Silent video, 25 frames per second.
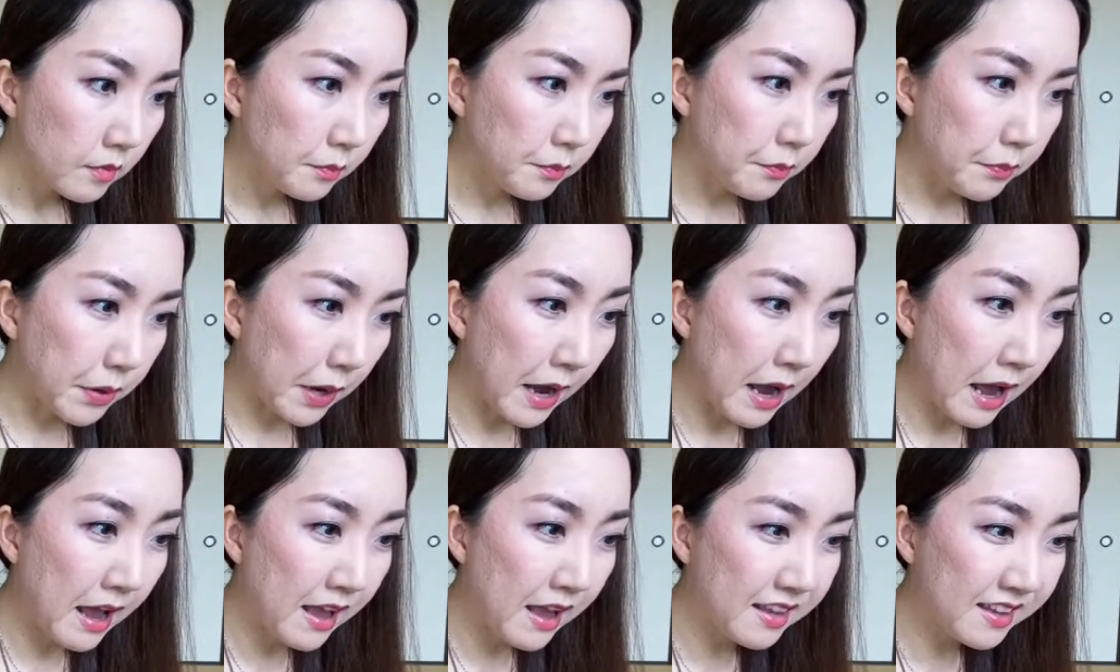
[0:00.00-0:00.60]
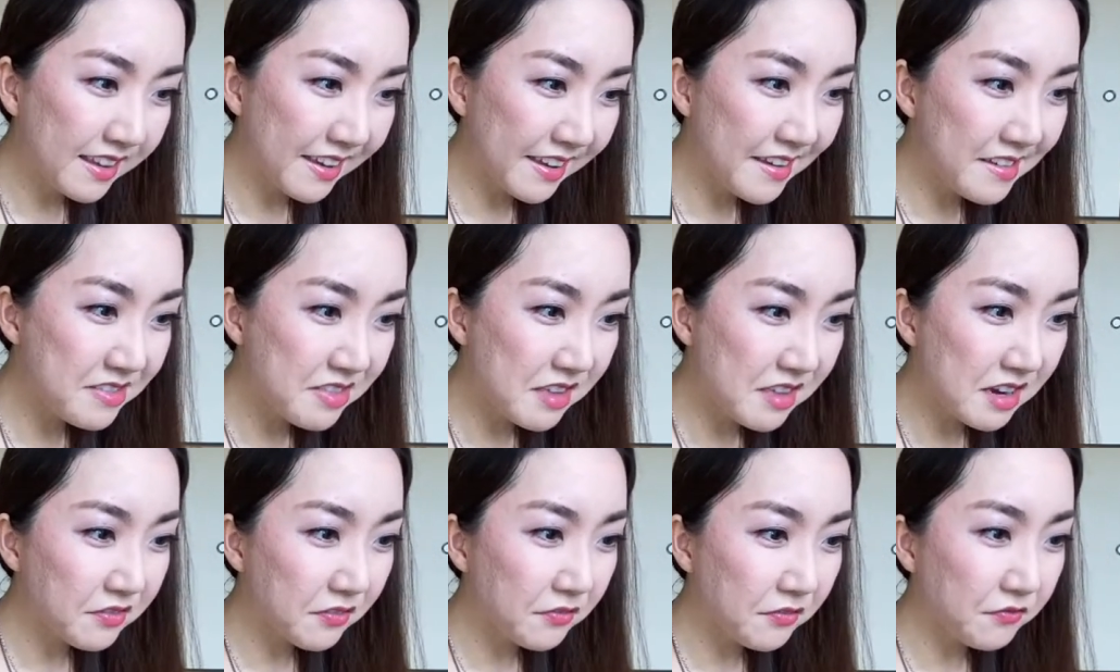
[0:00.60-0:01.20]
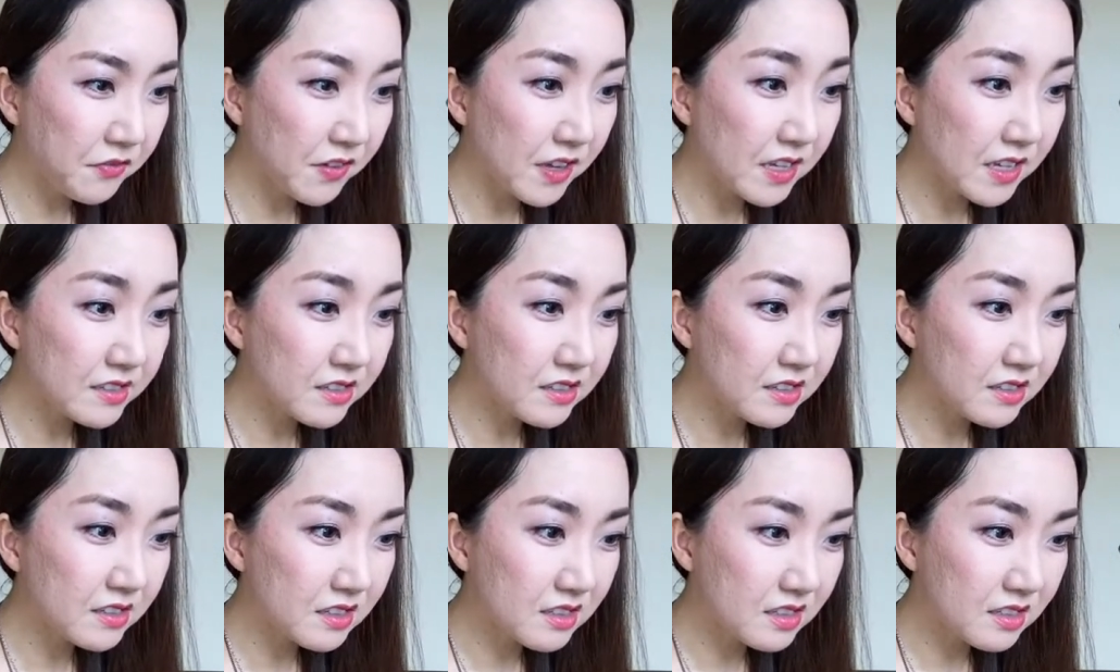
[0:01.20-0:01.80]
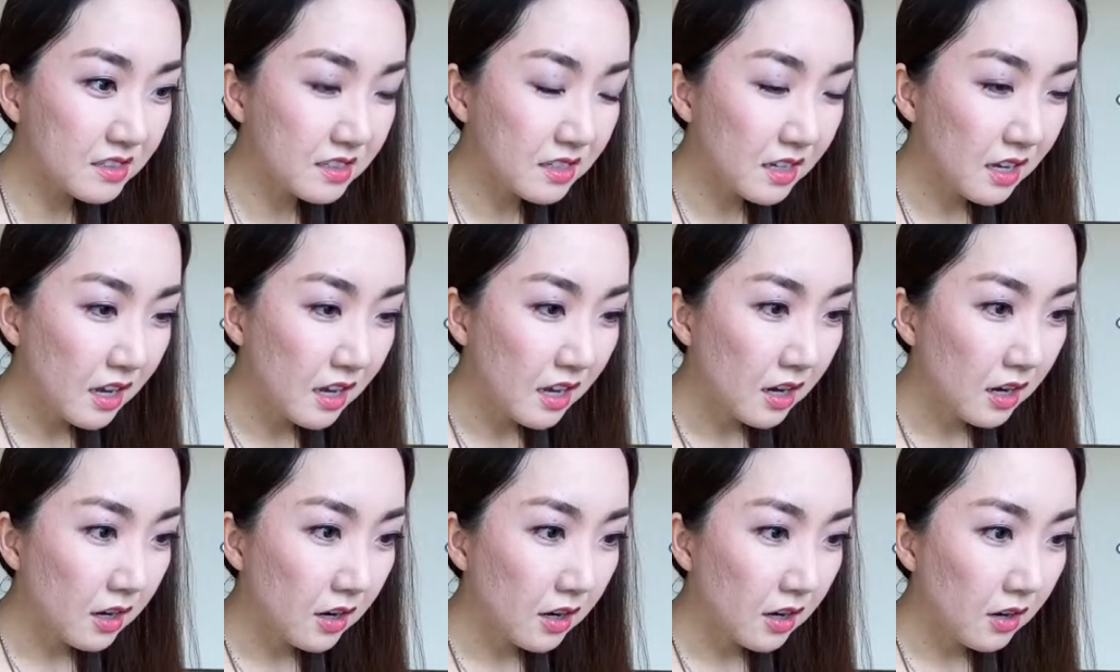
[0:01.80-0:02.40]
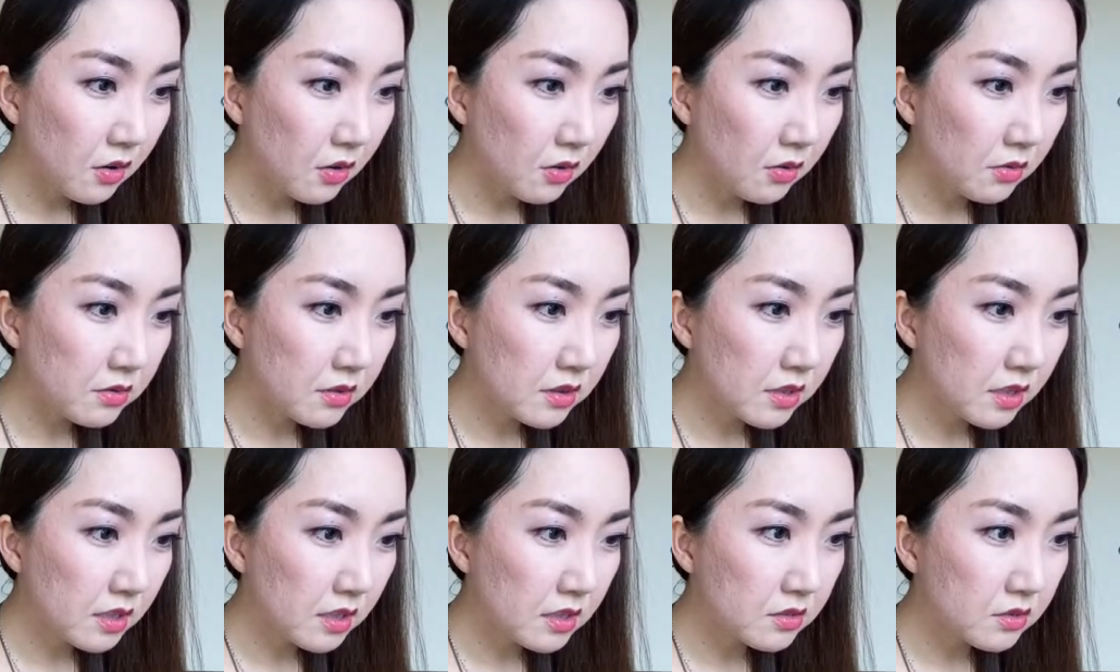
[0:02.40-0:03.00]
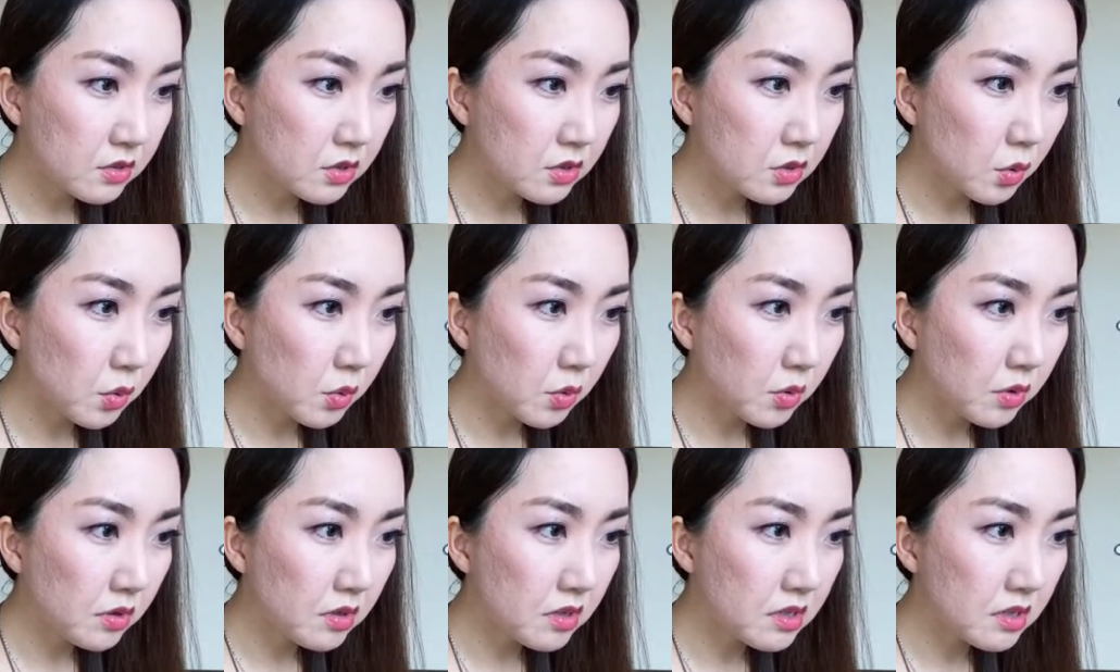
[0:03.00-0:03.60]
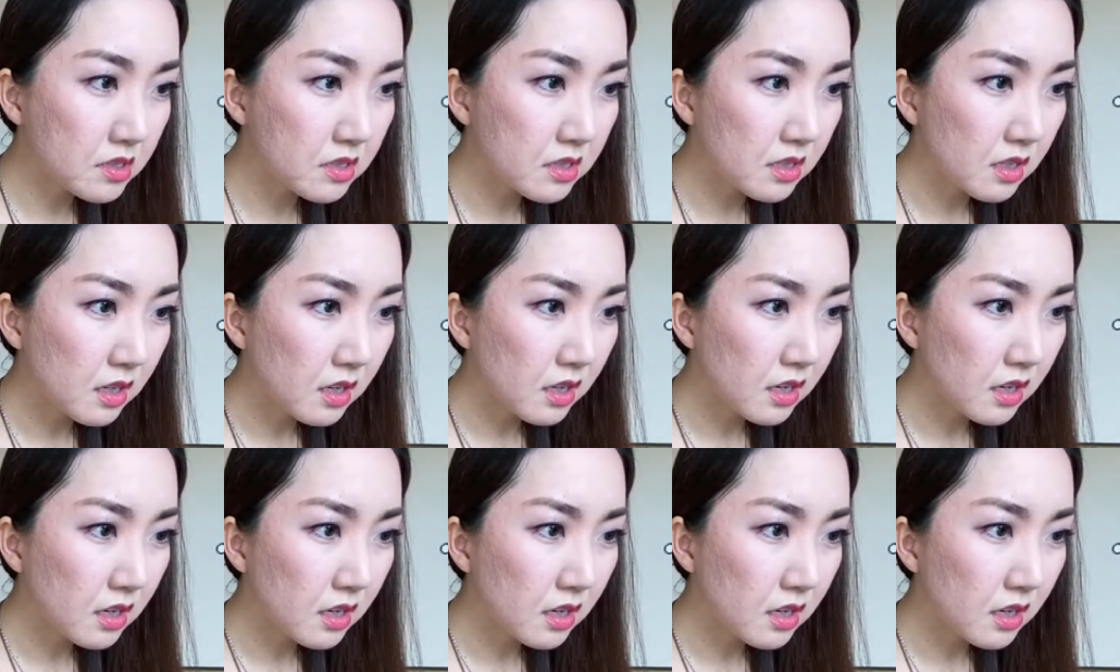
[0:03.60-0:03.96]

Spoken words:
In their fists on their doors?